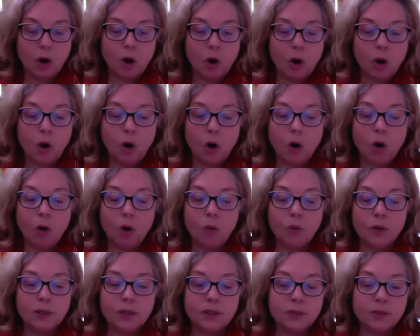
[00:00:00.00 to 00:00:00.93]

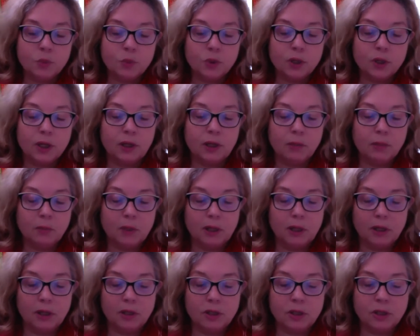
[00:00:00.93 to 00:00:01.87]
always bringing
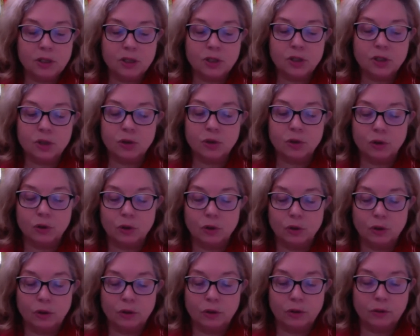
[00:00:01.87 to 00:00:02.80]
me to
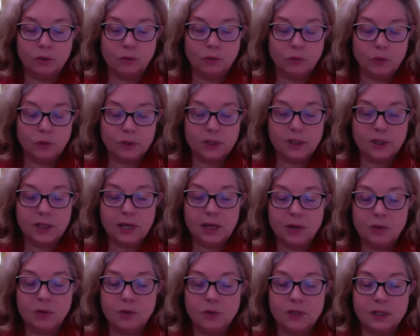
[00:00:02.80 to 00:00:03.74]
circle with
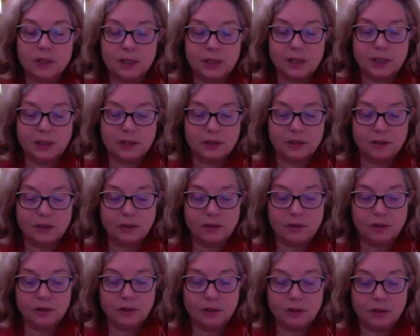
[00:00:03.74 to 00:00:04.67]
sacred
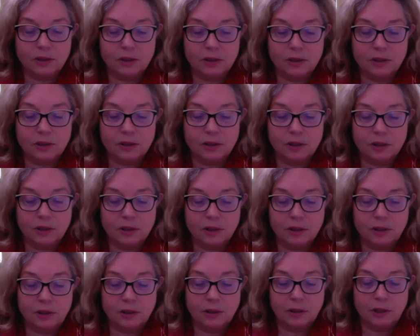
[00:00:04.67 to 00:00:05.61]
sisters.
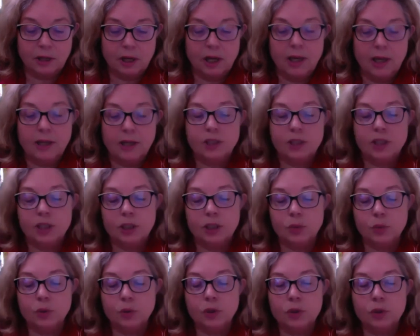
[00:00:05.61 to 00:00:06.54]
She
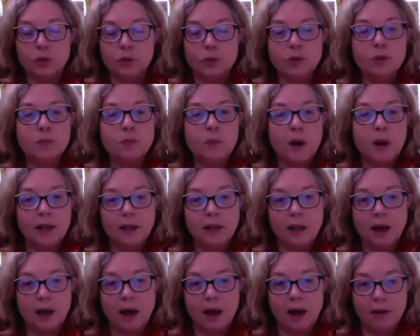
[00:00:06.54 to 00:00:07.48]
renews my
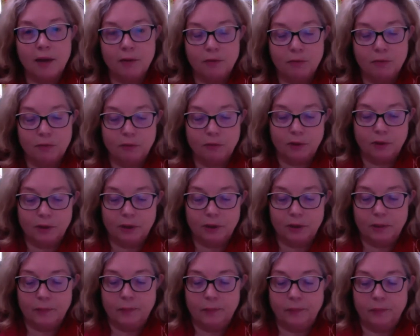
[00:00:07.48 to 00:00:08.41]
life,
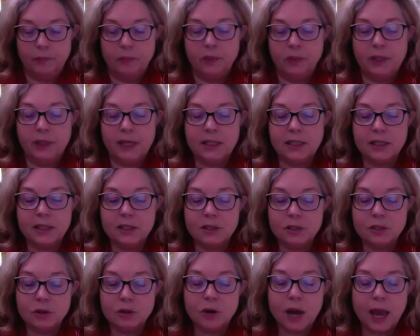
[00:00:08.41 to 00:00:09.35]
places
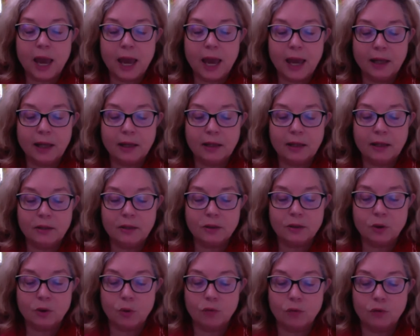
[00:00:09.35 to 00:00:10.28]
her hands
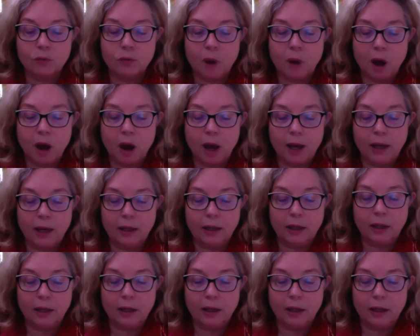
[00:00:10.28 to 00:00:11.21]
over mine,
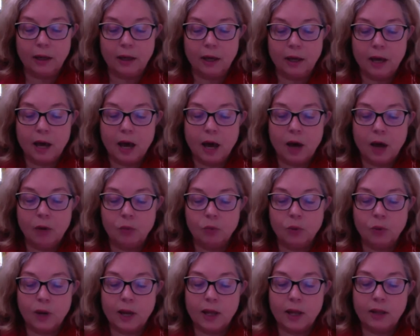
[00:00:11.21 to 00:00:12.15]
a
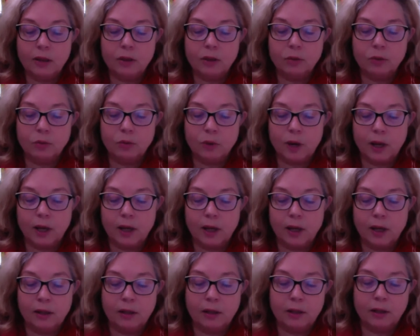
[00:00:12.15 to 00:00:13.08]
red
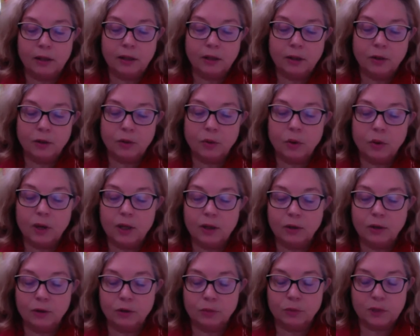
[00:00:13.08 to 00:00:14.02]
thread
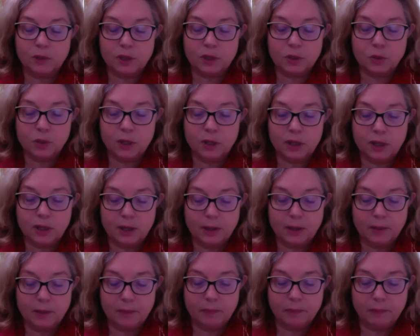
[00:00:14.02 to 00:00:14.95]
cradled between
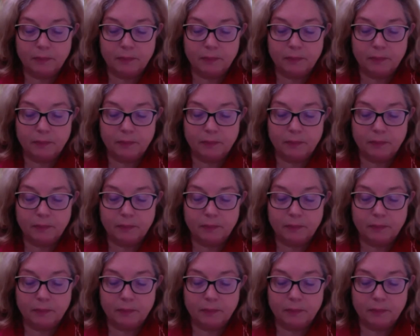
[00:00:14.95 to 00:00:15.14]
them.